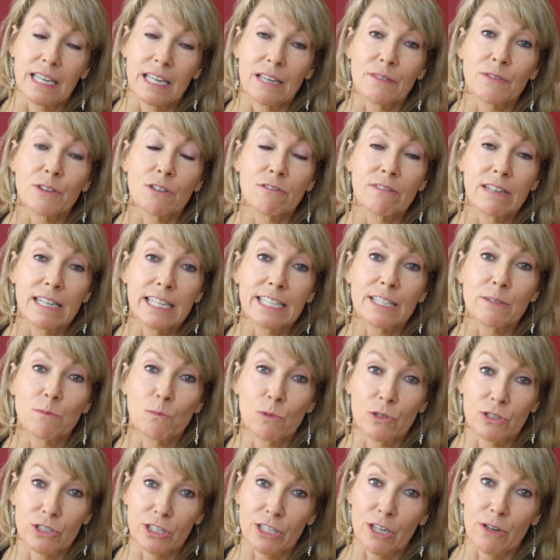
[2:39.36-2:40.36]
if you really
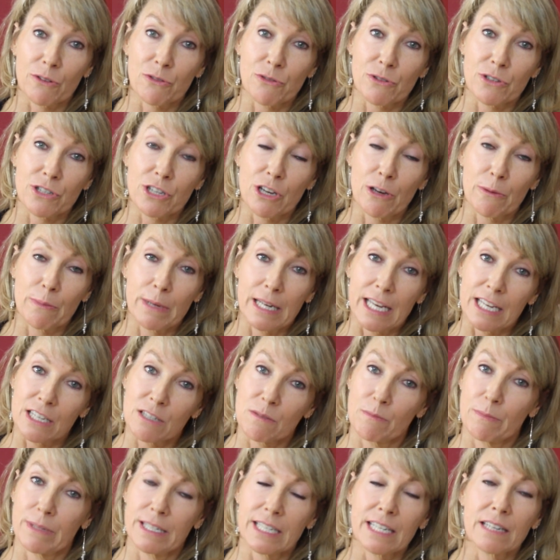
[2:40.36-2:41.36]
didn't want to go through
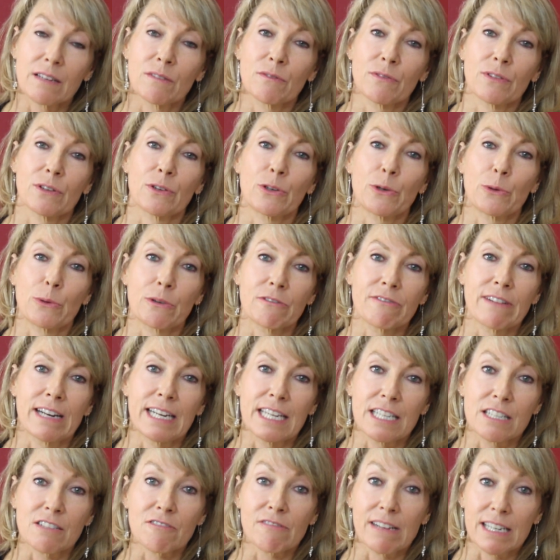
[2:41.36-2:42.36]
termination but didn't feel you were
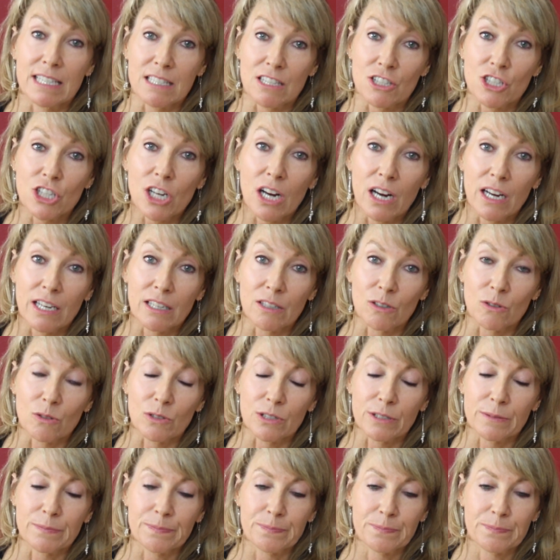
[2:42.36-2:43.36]
ready to raise a
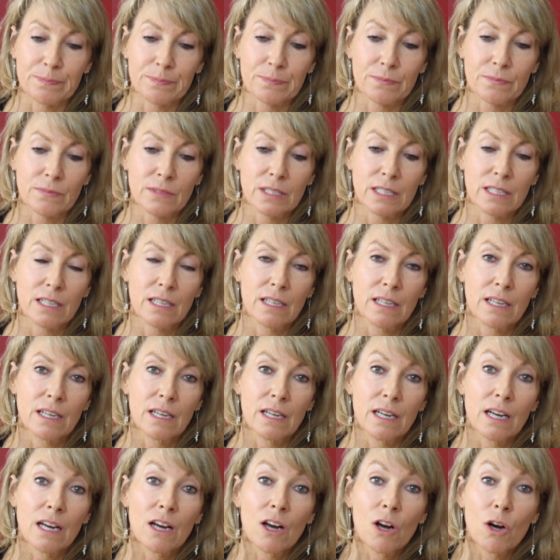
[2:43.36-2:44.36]
child.
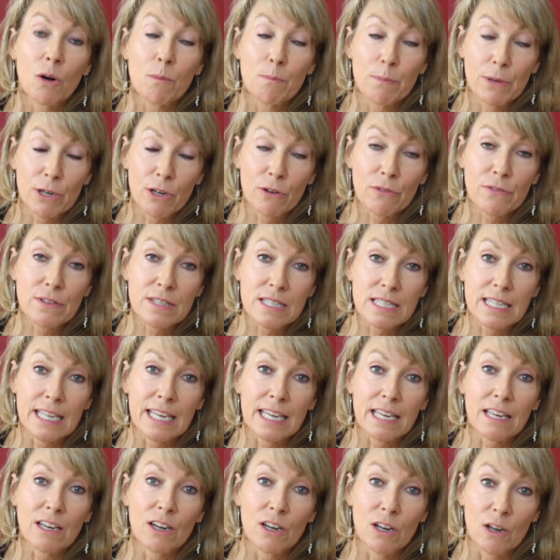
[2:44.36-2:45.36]
But
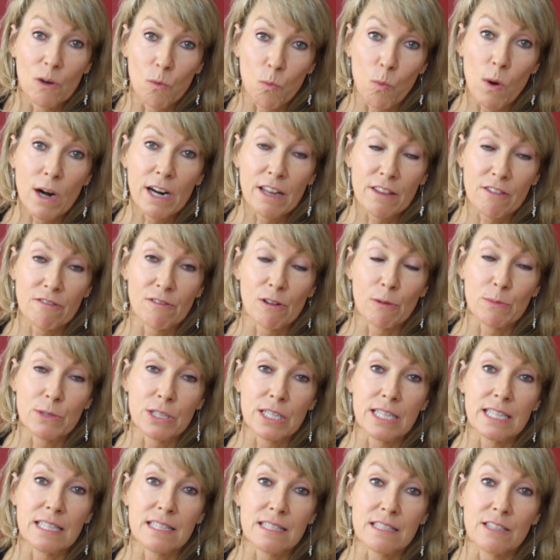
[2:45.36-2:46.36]
obviously one other
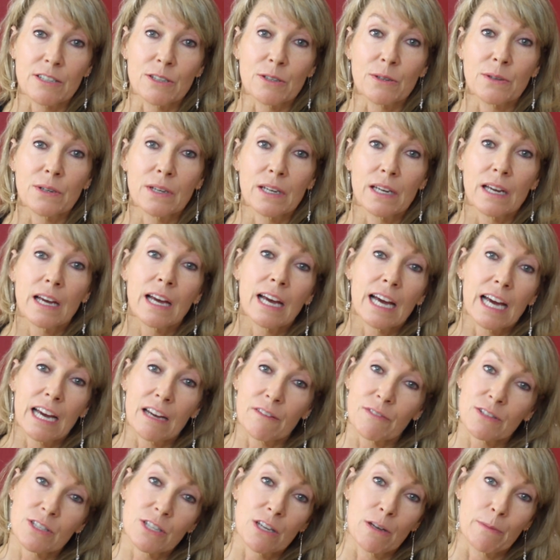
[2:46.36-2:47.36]
option is to
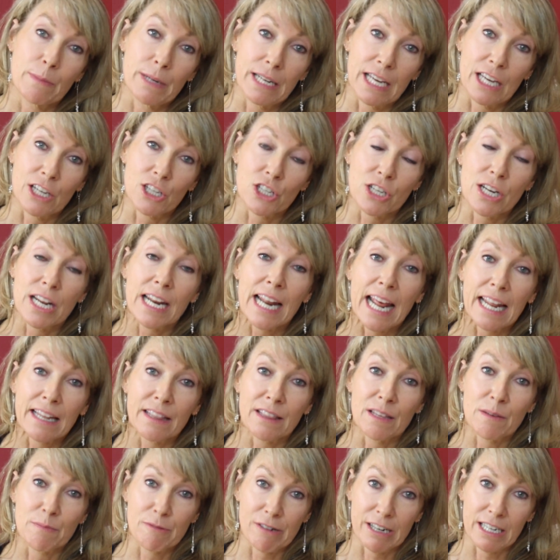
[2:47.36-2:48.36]
have a termination and end
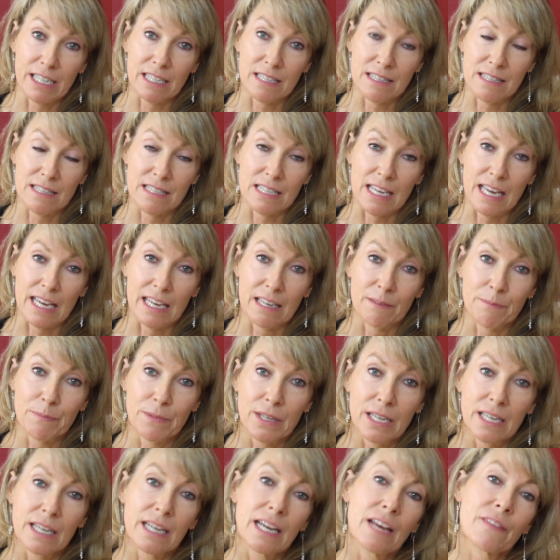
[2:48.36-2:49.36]
the pregnancy.
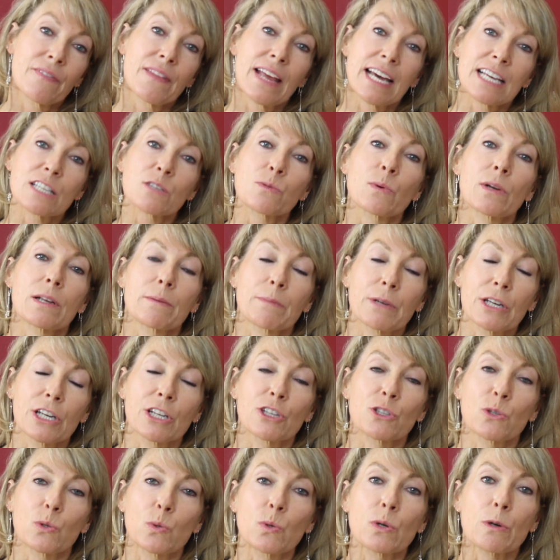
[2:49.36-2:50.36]
And that's what I'm
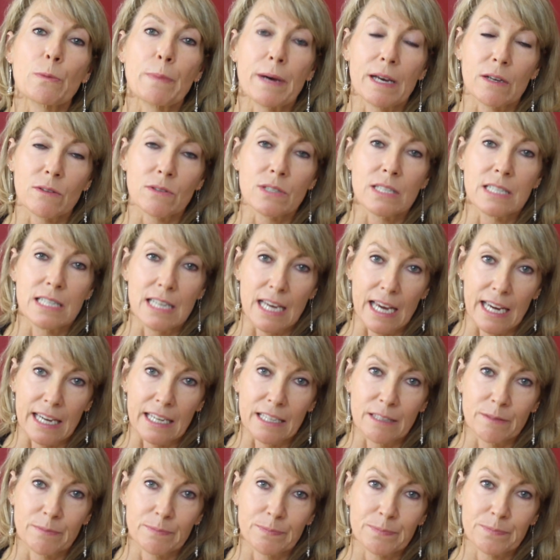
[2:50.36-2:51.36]
going to talk about today.